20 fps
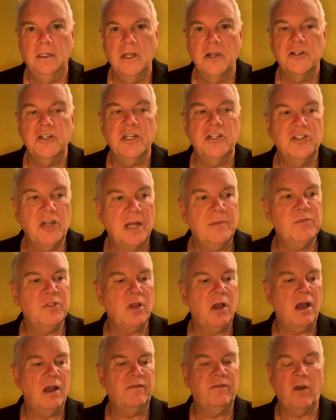She jumps
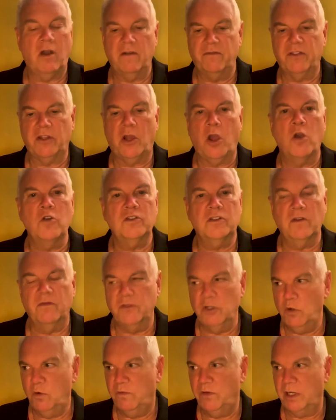off the coast of
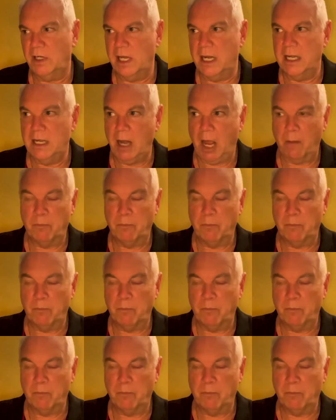Newfoundland,